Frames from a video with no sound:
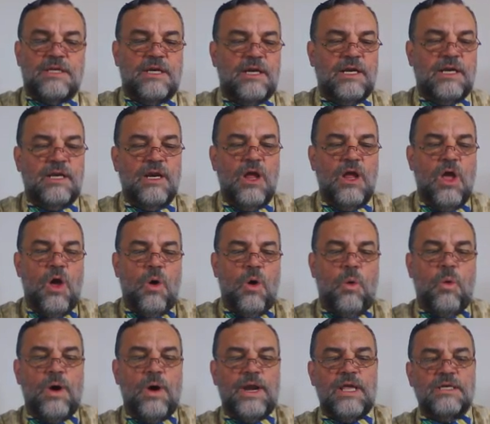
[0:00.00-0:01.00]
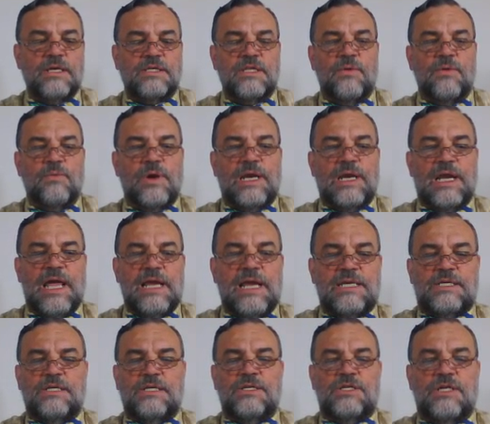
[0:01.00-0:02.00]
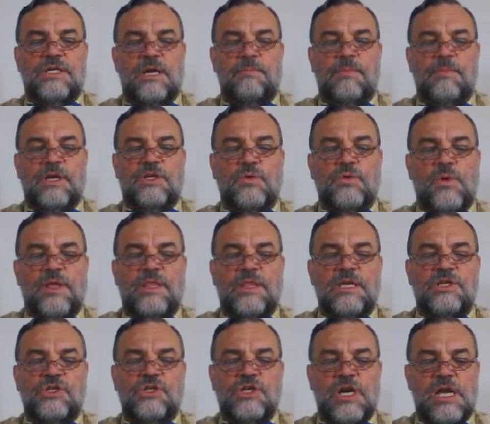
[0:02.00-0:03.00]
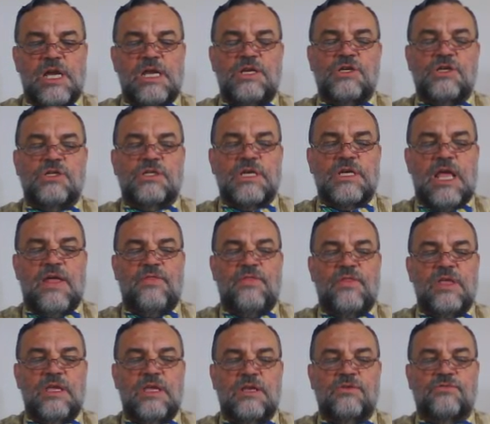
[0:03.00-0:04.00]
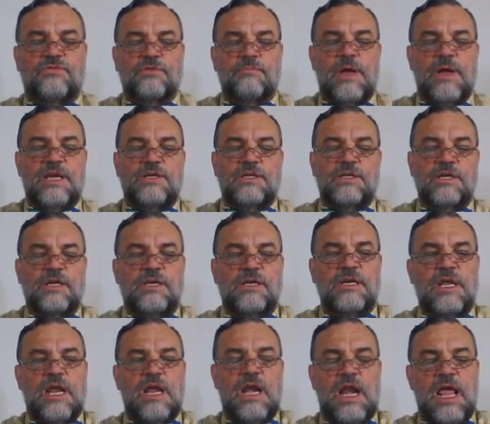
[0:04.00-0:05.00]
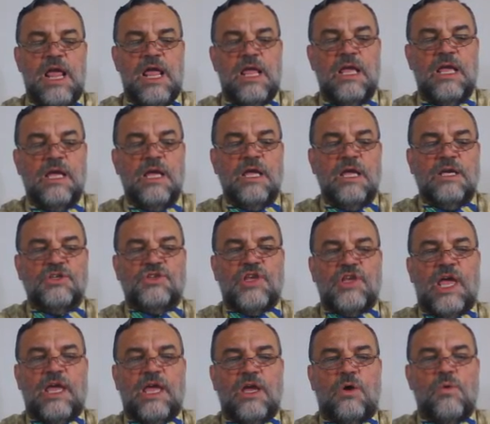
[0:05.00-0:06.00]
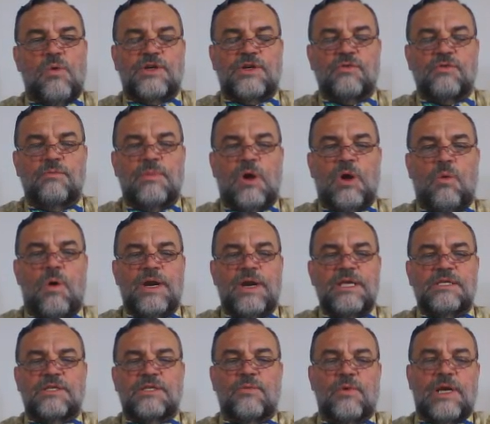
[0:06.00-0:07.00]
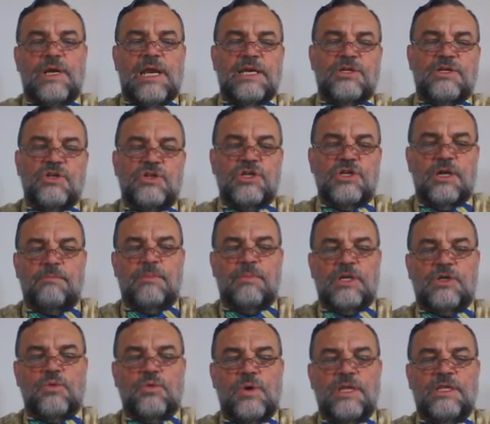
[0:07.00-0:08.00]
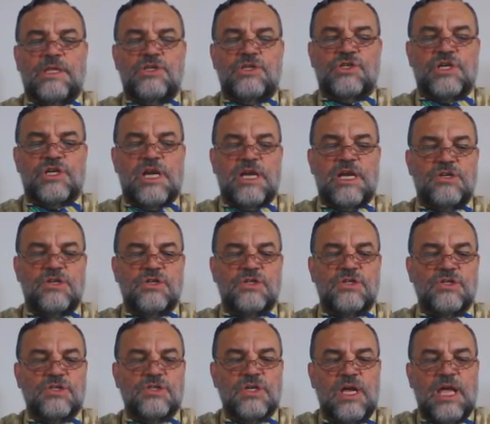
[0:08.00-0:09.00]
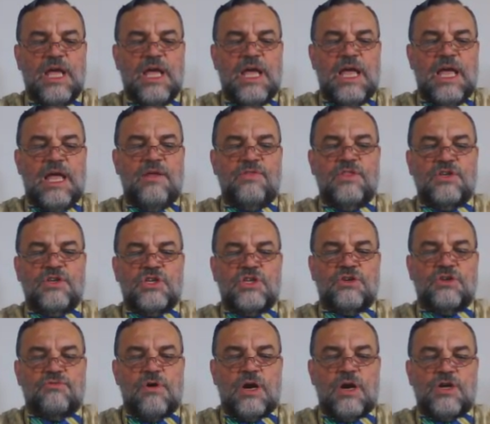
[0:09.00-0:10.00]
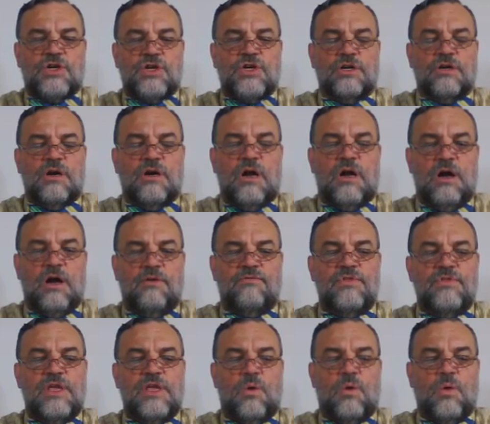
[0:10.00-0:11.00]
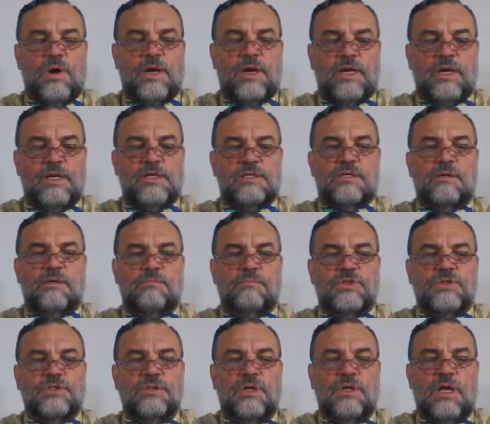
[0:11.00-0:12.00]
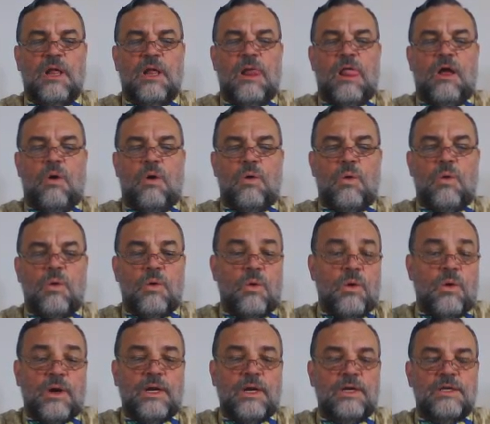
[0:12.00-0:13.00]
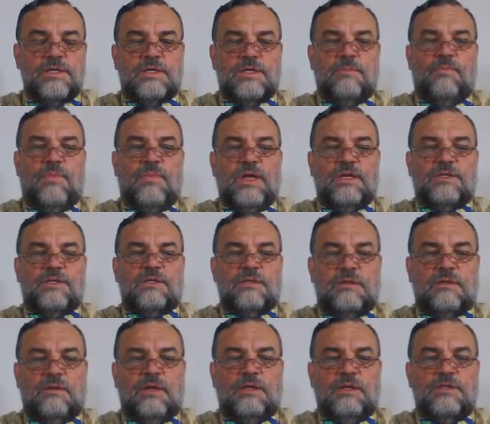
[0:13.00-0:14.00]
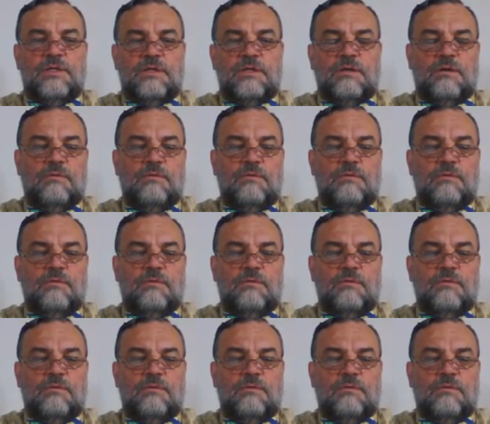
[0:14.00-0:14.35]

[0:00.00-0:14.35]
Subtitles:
in it. What is the relationship between these changes and the information in DNA? Second question would be, what is the relationship between these changes and the structure of the organisms or organism that's